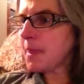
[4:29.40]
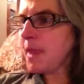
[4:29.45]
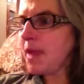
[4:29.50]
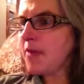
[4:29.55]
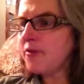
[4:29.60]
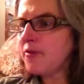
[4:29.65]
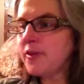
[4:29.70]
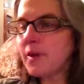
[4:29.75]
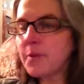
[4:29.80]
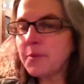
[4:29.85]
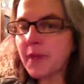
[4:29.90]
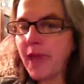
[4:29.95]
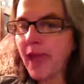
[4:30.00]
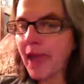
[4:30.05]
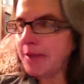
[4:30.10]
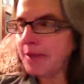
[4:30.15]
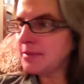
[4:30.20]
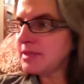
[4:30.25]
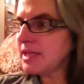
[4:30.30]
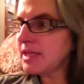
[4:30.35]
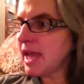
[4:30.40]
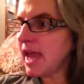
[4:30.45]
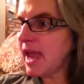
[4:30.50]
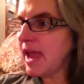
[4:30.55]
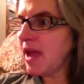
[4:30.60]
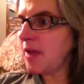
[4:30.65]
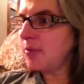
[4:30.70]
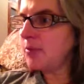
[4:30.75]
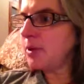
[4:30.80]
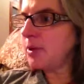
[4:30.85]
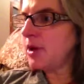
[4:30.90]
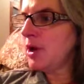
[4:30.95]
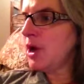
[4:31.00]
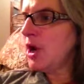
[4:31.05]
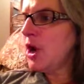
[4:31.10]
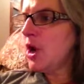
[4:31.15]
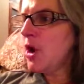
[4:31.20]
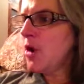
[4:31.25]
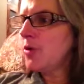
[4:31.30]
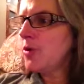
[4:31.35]
From camp to camp,
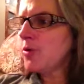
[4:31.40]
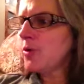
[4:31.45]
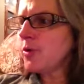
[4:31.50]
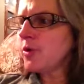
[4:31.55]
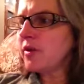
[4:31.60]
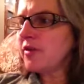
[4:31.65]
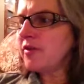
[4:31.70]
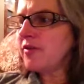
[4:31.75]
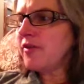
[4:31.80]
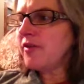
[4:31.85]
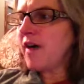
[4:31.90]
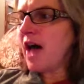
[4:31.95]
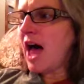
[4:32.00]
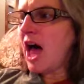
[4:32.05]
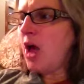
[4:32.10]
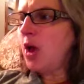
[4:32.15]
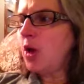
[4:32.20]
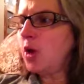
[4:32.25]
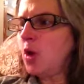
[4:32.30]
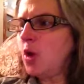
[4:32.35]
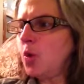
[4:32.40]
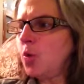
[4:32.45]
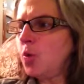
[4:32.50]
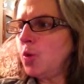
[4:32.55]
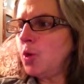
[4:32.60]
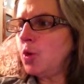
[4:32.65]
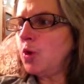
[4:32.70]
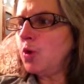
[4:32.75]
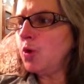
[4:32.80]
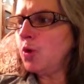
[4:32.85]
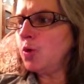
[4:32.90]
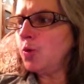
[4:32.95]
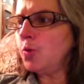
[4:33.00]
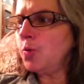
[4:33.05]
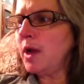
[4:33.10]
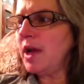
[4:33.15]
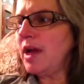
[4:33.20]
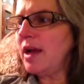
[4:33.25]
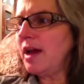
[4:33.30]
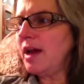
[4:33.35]
through the foul
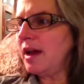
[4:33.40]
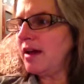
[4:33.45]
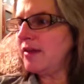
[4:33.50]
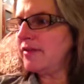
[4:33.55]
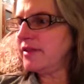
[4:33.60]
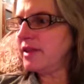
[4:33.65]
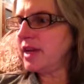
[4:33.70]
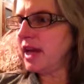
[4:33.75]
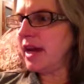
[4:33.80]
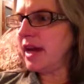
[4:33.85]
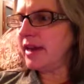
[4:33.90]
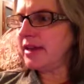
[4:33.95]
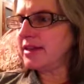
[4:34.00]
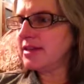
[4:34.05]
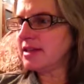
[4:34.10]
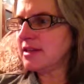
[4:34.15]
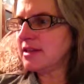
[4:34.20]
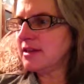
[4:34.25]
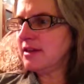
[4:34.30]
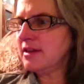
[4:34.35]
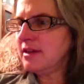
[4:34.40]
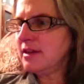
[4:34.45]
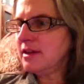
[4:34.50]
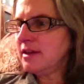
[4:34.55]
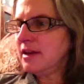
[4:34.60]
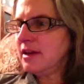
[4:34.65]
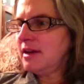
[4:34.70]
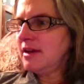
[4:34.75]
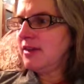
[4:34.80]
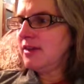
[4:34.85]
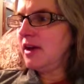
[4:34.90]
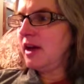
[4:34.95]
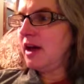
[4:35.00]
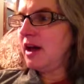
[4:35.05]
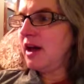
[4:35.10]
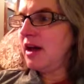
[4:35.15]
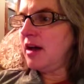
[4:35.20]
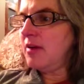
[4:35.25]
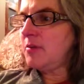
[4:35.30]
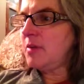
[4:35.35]
womb of night, the
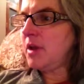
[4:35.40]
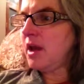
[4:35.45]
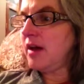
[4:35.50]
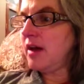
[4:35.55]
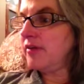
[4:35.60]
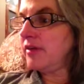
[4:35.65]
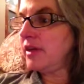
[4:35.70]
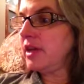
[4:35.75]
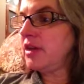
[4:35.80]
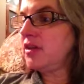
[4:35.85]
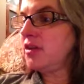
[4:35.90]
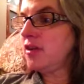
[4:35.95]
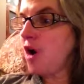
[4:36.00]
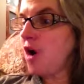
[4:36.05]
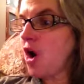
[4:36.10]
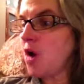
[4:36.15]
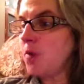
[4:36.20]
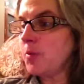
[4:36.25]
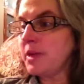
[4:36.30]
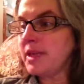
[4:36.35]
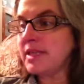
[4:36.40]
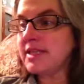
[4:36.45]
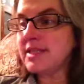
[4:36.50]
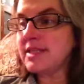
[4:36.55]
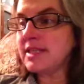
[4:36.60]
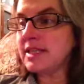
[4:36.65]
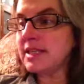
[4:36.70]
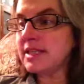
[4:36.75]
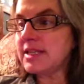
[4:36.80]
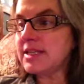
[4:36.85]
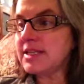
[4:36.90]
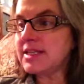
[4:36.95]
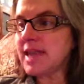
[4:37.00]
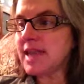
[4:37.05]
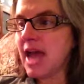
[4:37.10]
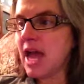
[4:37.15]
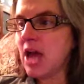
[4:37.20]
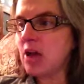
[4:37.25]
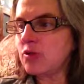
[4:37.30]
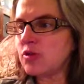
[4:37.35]
hum of either army stilly
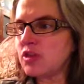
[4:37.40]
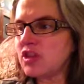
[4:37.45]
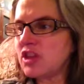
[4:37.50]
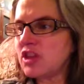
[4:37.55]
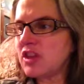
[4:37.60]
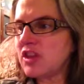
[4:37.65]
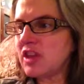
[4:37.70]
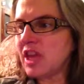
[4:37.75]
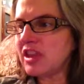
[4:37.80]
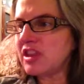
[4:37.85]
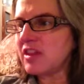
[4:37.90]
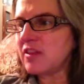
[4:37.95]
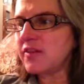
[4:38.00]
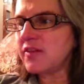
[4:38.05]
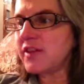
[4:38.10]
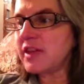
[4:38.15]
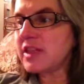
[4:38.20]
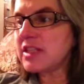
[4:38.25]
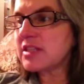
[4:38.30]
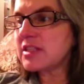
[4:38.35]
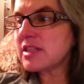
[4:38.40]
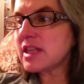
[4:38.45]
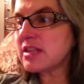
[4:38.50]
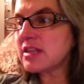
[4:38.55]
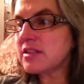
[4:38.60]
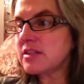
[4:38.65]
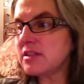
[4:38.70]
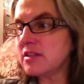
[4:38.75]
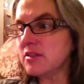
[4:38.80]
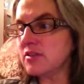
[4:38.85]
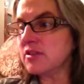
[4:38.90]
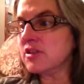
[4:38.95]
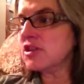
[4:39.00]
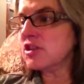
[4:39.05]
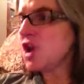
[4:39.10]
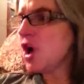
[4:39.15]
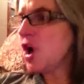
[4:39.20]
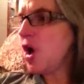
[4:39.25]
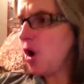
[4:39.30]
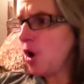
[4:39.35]
sounds that the fixed sentinels
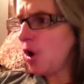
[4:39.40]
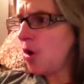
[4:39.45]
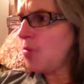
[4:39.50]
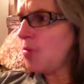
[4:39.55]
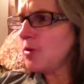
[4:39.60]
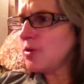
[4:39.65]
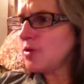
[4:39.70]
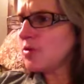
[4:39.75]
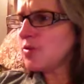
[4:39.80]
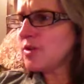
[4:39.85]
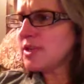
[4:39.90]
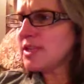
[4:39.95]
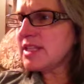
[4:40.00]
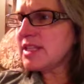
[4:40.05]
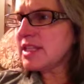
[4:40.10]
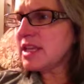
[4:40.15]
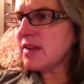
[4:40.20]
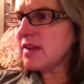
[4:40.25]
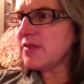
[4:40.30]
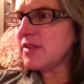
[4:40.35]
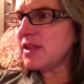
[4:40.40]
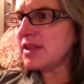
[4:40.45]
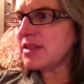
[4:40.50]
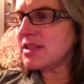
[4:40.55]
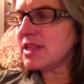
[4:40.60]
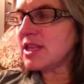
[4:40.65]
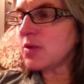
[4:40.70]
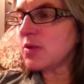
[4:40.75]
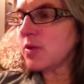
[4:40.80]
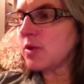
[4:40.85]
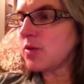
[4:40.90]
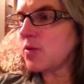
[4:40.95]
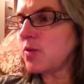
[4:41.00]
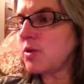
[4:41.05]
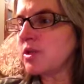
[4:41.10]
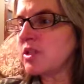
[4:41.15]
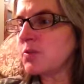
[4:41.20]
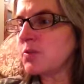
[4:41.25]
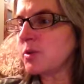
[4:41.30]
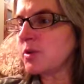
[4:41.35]
almost receive the secret
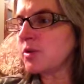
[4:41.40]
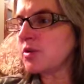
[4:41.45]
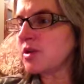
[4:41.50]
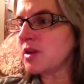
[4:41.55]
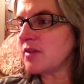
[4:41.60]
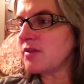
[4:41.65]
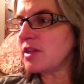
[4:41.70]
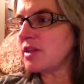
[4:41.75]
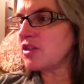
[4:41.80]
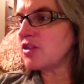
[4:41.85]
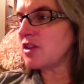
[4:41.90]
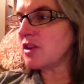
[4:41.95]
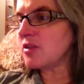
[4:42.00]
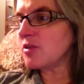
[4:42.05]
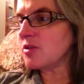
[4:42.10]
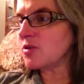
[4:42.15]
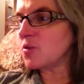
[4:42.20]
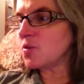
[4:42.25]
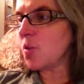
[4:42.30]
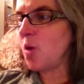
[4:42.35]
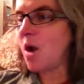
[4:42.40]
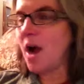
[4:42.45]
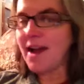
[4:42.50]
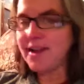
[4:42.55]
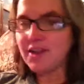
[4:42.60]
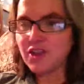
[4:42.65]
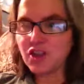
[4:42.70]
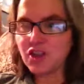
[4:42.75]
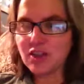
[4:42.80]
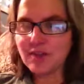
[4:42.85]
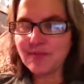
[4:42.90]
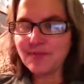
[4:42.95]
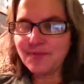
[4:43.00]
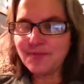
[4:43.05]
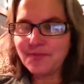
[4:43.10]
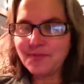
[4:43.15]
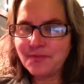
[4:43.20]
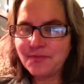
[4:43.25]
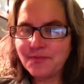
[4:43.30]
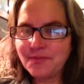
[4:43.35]
whispers of each other's watch.
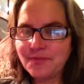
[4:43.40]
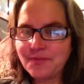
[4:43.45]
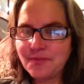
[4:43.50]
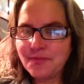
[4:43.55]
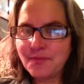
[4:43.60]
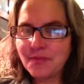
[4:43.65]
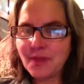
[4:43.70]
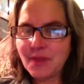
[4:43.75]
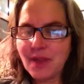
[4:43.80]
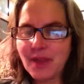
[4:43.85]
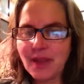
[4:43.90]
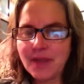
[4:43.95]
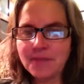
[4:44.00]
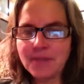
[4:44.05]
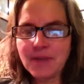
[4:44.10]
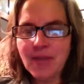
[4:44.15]
Okay,